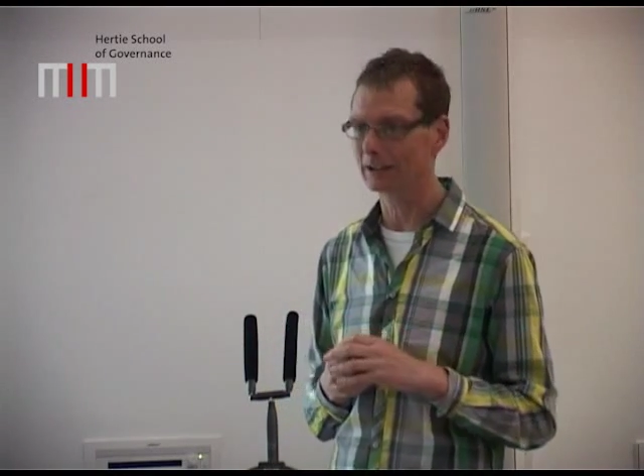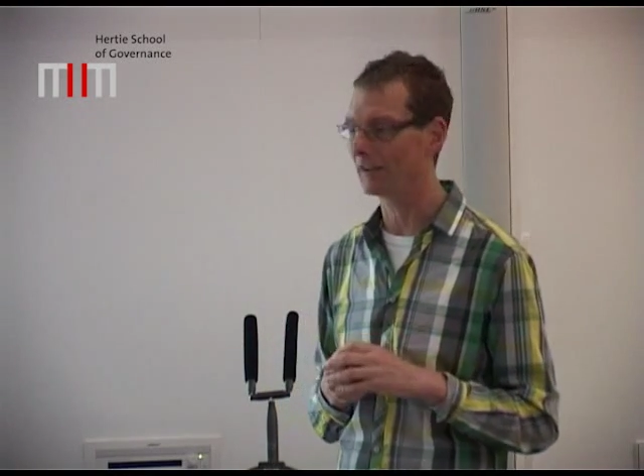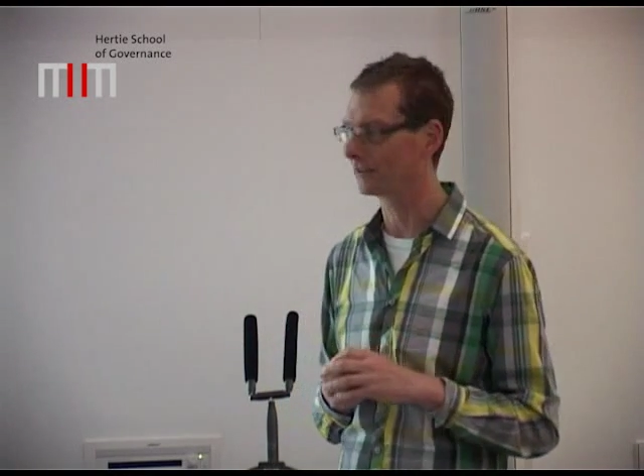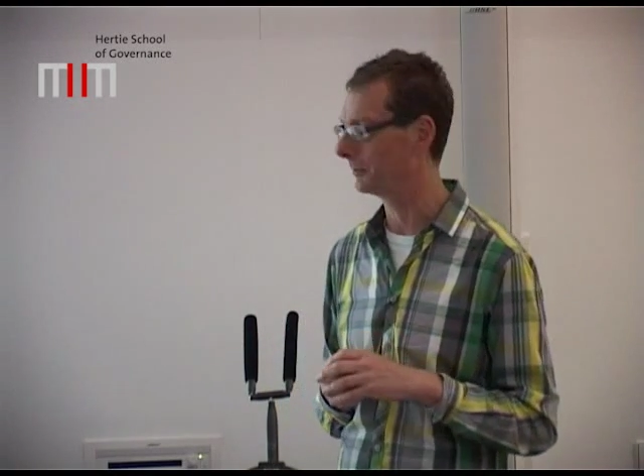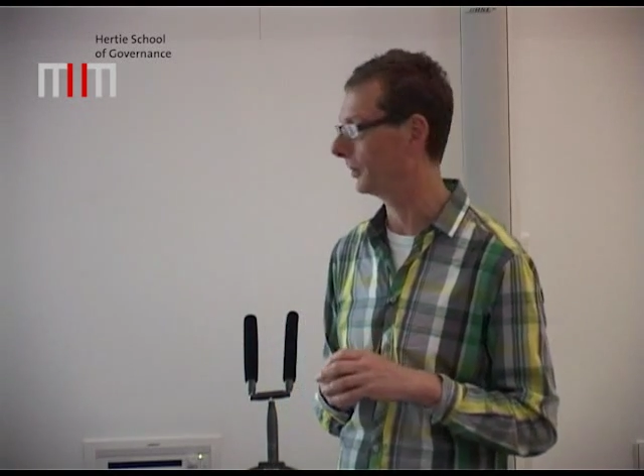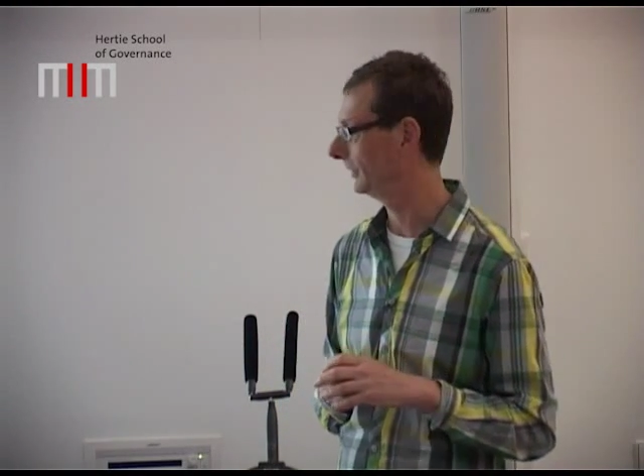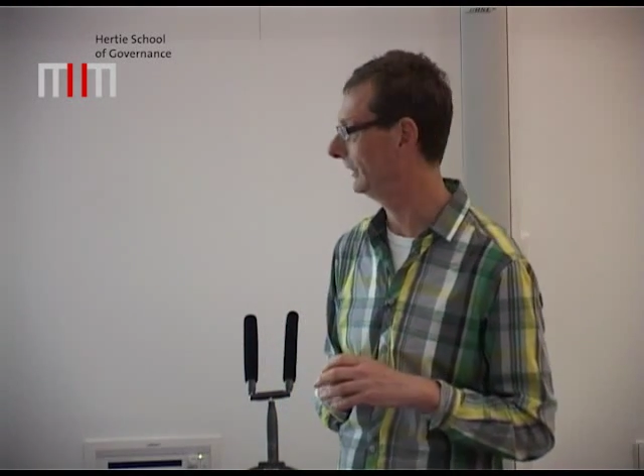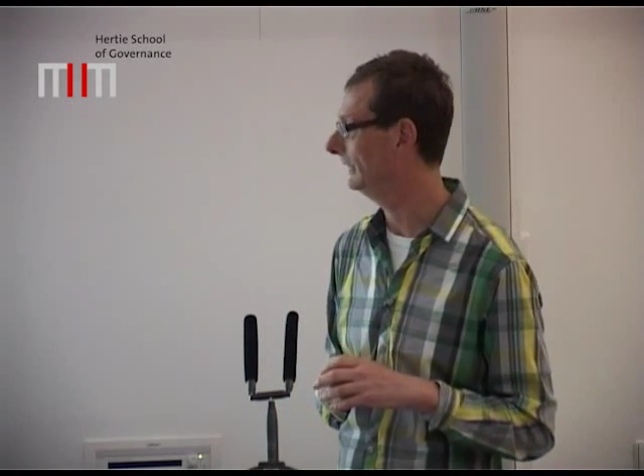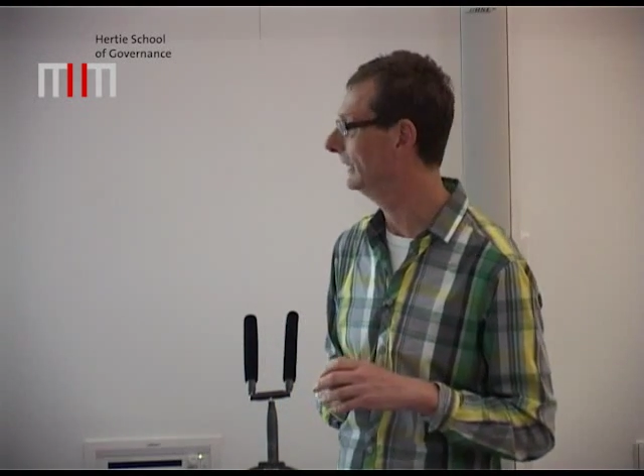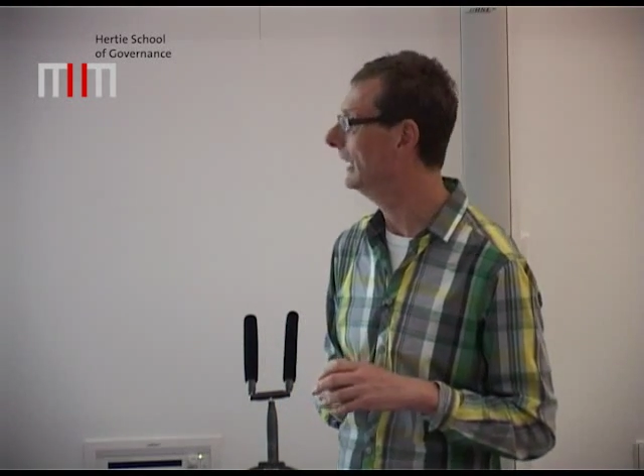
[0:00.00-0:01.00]
of everybody,
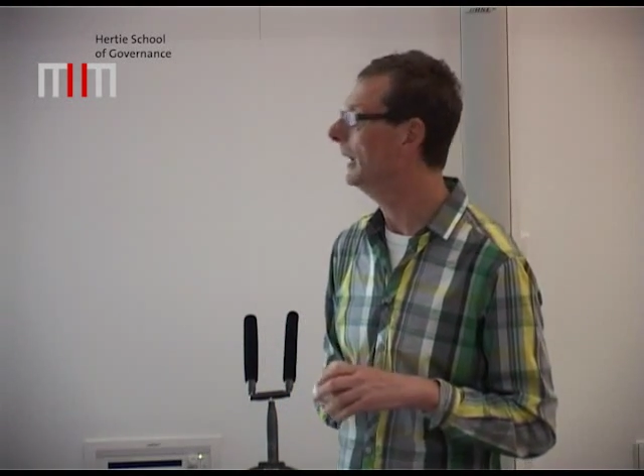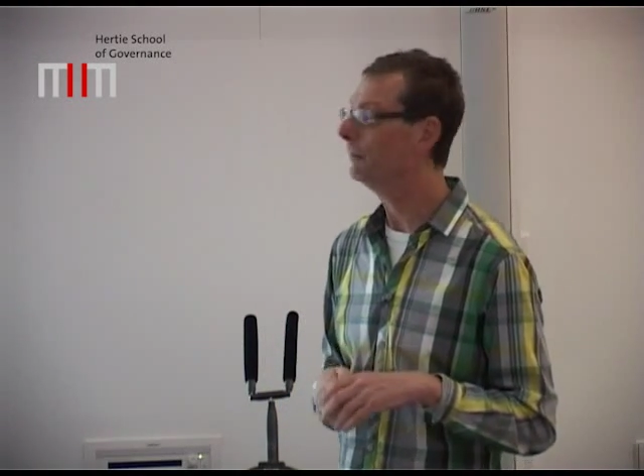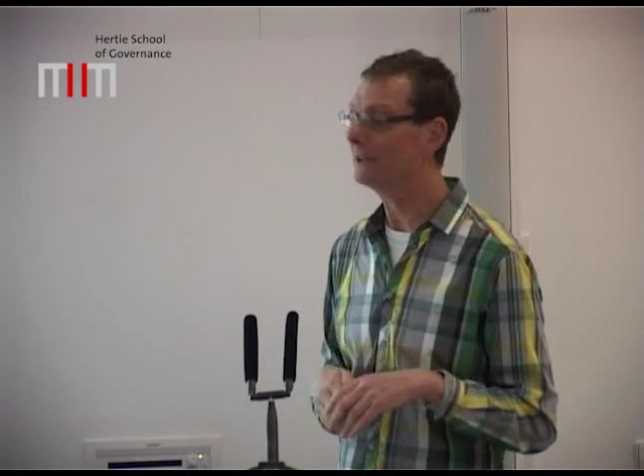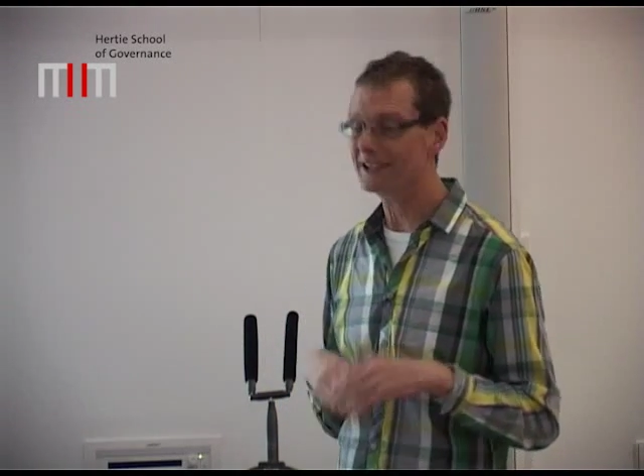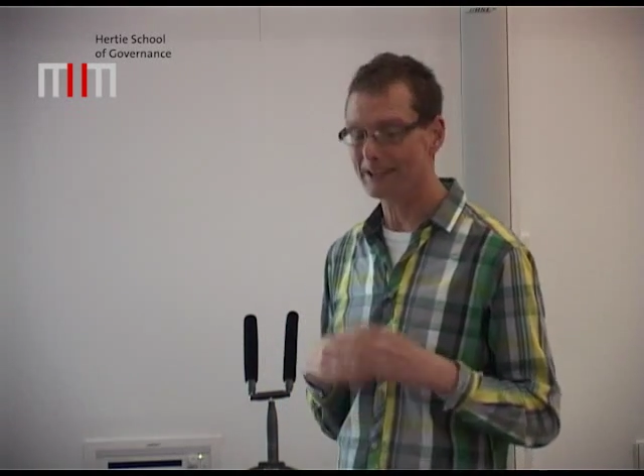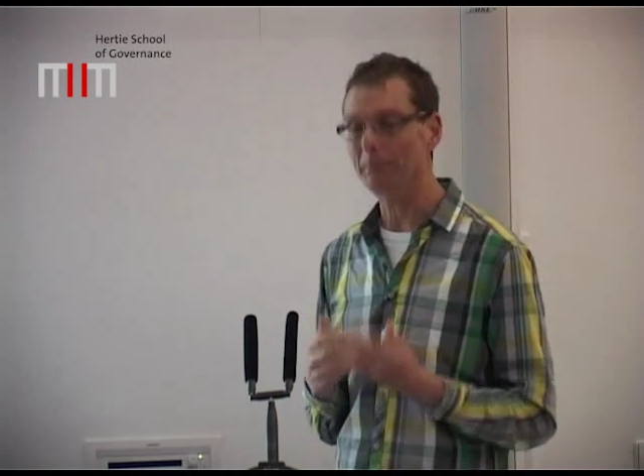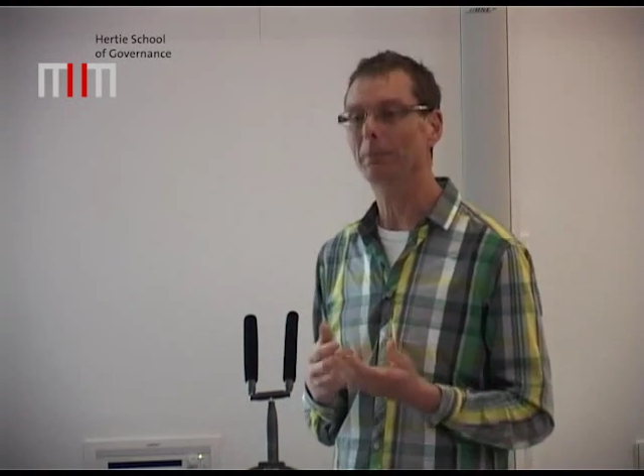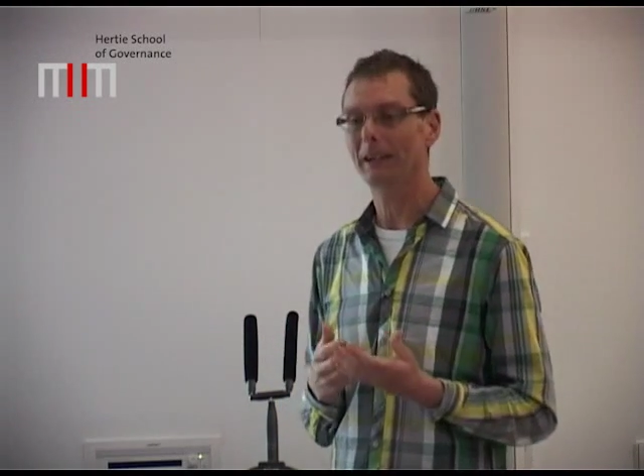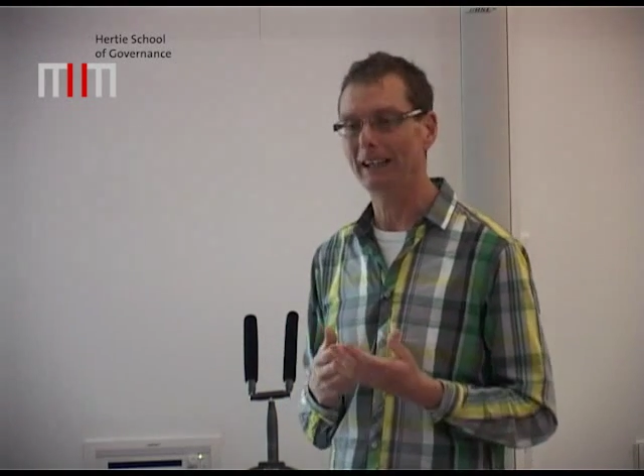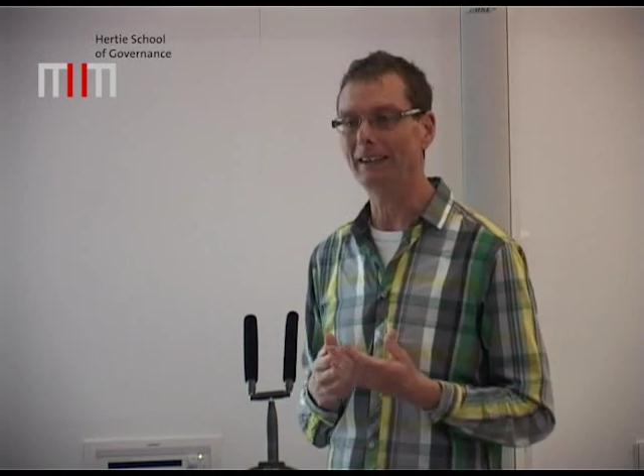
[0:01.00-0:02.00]
but
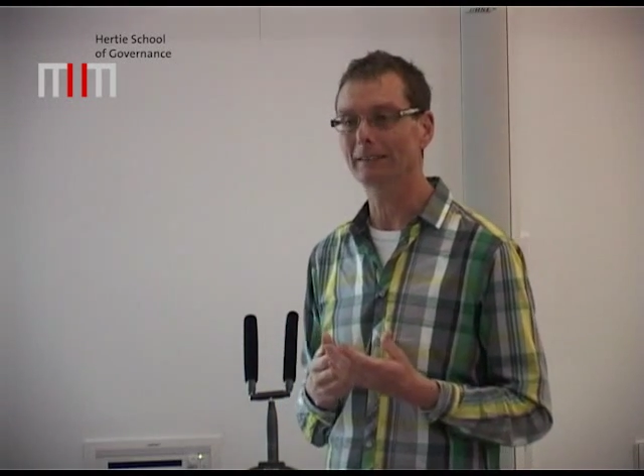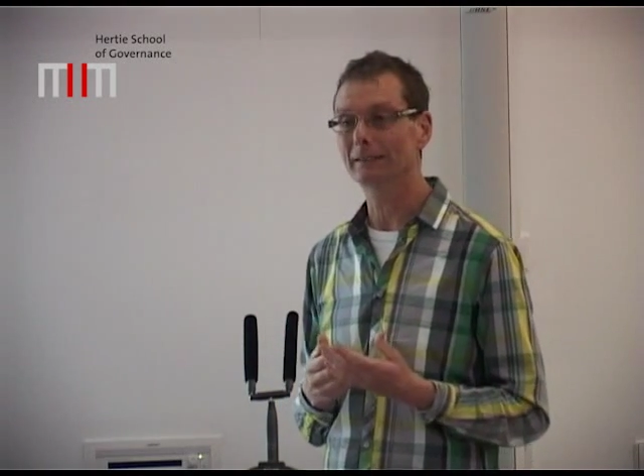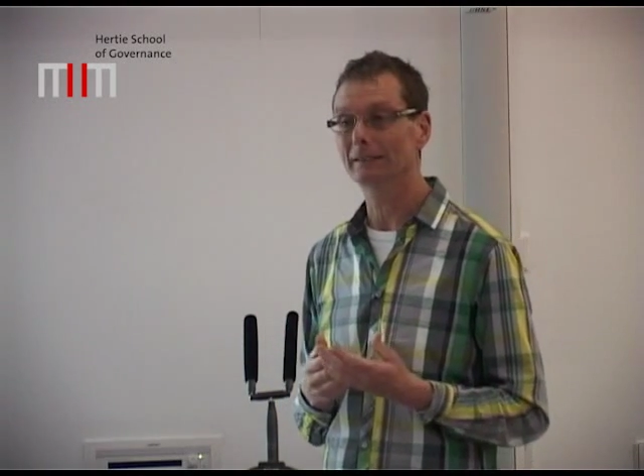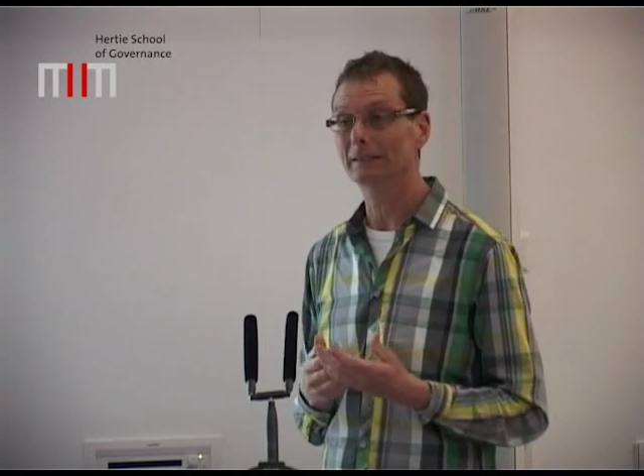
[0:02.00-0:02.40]
simply